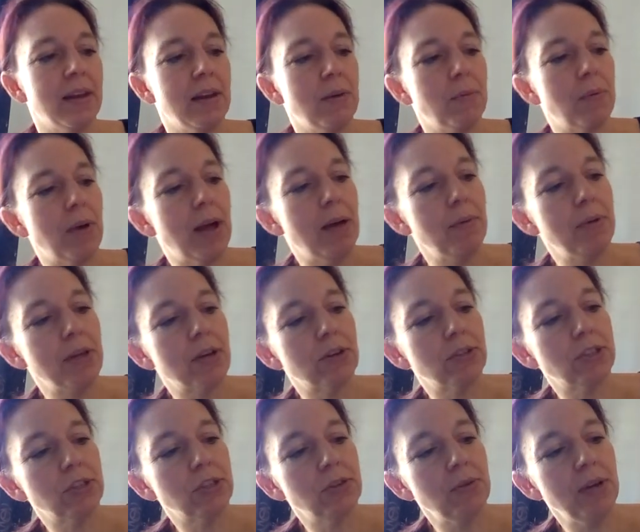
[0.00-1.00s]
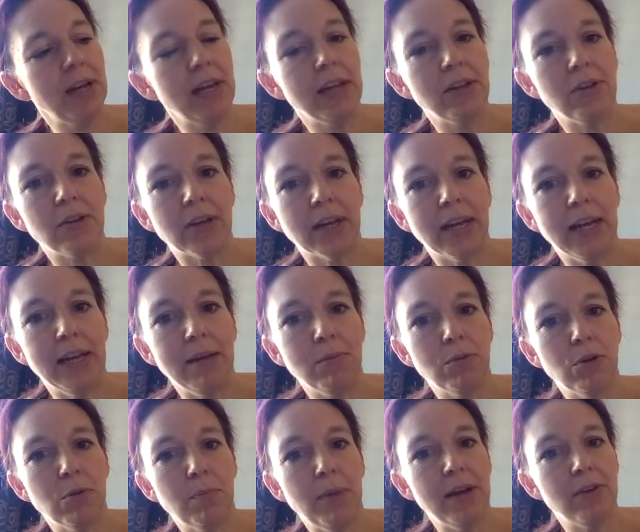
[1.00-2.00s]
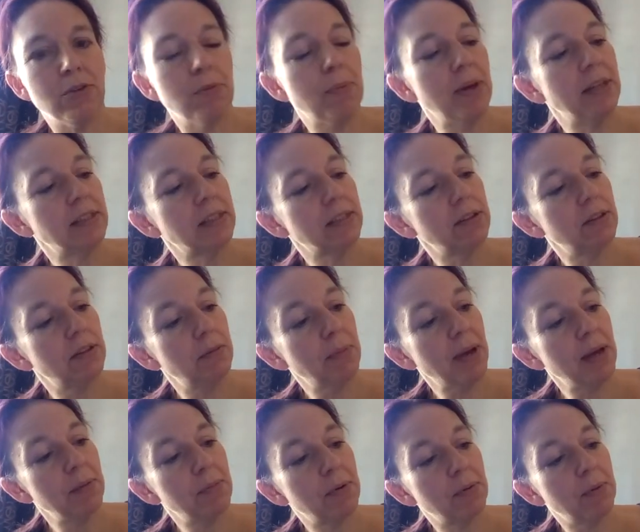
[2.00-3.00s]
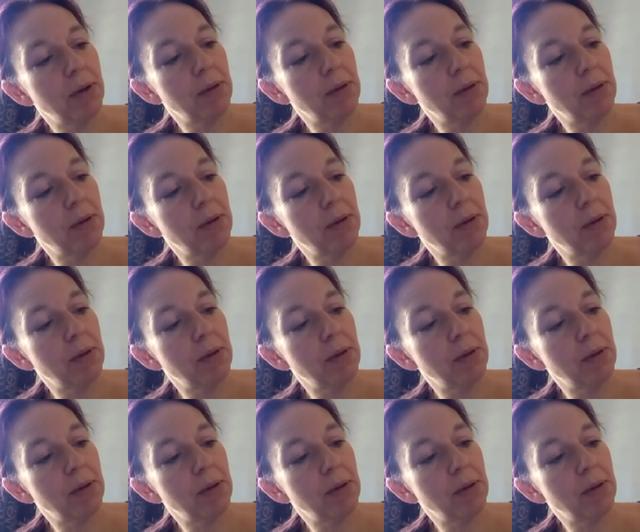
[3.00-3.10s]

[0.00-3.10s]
Now where we got to here, you can keep your pen or pencil on paper.